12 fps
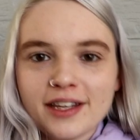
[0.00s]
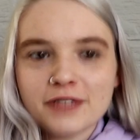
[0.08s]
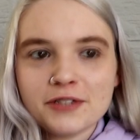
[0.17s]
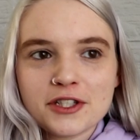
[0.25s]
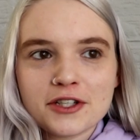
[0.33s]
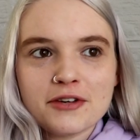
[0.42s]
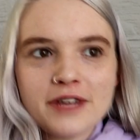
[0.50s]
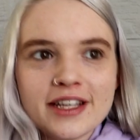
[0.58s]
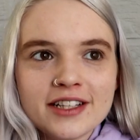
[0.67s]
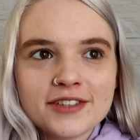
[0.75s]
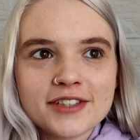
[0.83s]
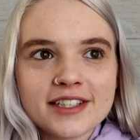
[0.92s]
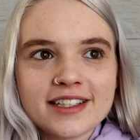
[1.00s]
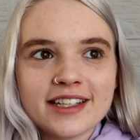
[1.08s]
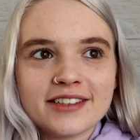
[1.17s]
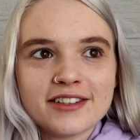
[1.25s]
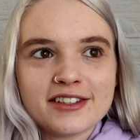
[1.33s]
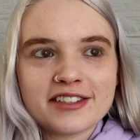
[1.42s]
like it was so
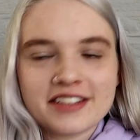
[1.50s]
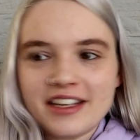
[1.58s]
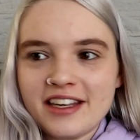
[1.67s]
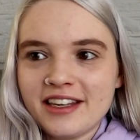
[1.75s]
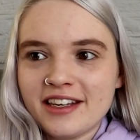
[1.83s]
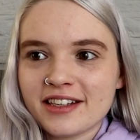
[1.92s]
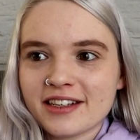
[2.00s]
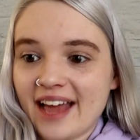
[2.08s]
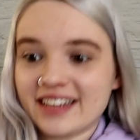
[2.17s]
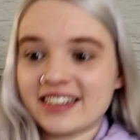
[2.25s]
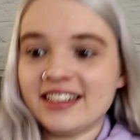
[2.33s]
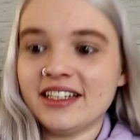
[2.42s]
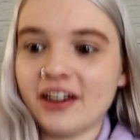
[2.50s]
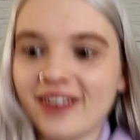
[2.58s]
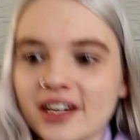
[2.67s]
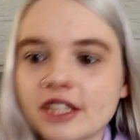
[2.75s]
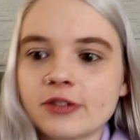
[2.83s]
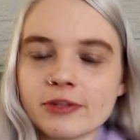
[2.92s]
interesting to see actually
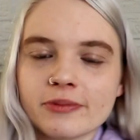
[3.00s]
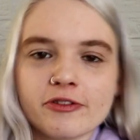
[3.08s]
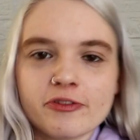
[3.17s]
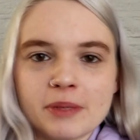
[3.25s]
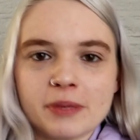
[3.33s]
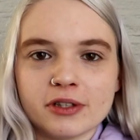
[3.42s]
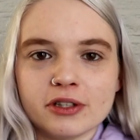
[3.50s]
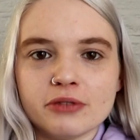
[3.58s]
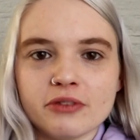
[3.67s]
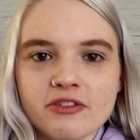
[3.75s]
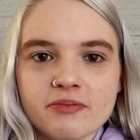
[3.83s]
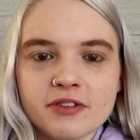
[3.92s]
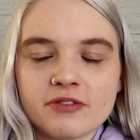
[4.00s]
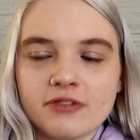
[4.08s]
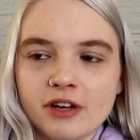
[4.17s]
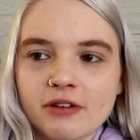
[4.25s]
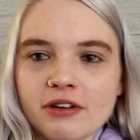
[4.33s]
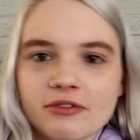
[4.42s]
our group of people who we've been
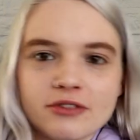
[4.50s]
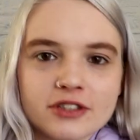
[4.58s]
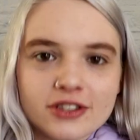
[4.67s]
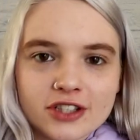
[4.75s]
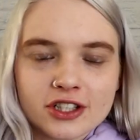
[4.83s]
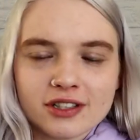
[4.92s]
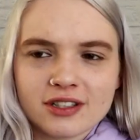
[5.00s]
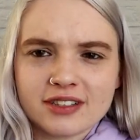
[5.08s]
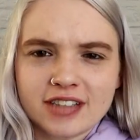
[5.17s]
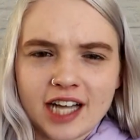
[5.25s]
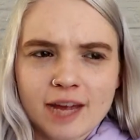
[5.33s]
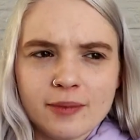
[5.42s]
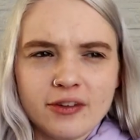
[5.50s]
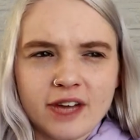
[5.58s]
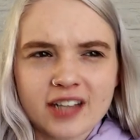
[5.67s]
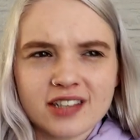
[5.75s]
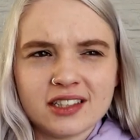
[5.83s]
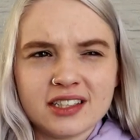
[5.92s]
following for such a long time to
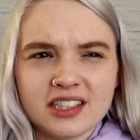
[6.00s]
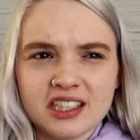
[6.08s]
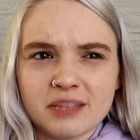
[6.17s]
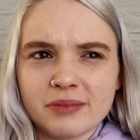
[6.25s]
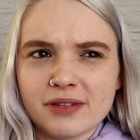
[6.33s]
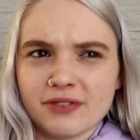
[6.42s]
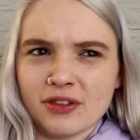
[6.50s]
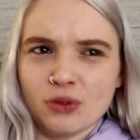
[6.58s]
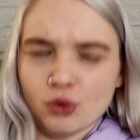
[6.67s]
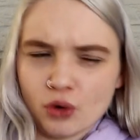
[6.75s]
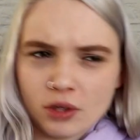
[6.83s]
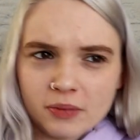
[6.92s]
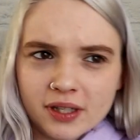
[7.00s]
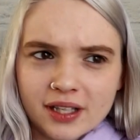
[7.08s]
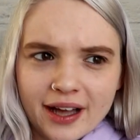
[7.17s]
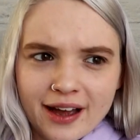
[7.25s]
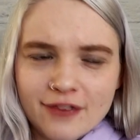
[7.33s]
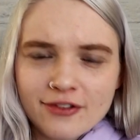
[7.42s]
actually see them live a normal
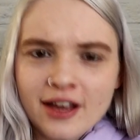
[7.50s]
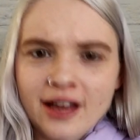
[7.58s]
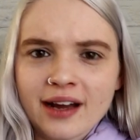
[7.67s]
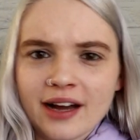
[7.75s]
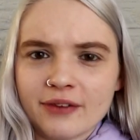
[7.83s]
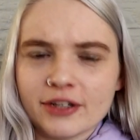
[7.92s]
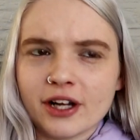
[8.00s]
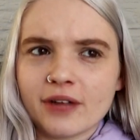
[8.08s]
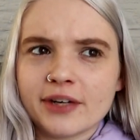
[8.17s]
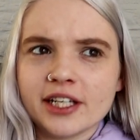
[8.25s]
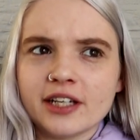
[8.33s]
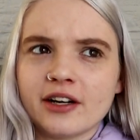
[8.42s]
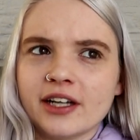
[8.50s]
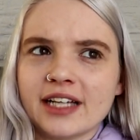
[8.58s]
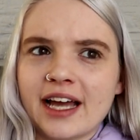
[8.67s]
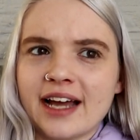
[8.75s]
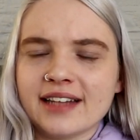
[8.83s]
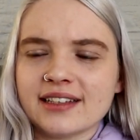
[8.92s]
life. And we already kind
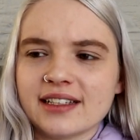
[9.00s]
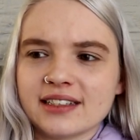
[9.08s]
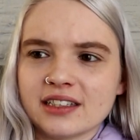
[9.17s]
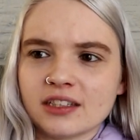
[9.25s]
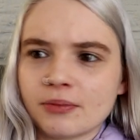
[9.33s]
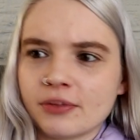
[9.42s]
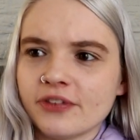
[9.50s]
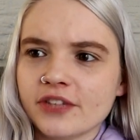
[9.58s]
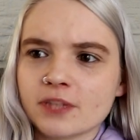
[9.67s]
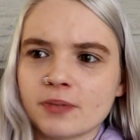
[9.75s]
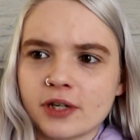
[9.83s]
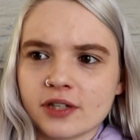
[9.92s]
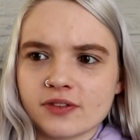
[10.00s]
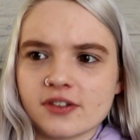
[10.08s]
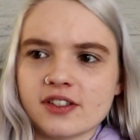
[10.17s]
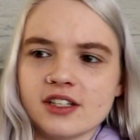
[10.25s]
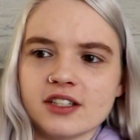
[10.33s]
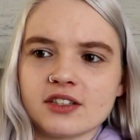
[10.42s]
of had that in the previous part of the
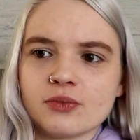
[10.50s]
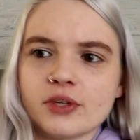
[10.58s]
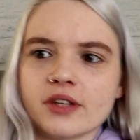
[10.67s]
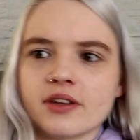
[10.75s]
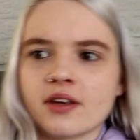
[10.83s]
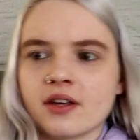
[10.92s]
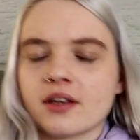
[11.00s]
season with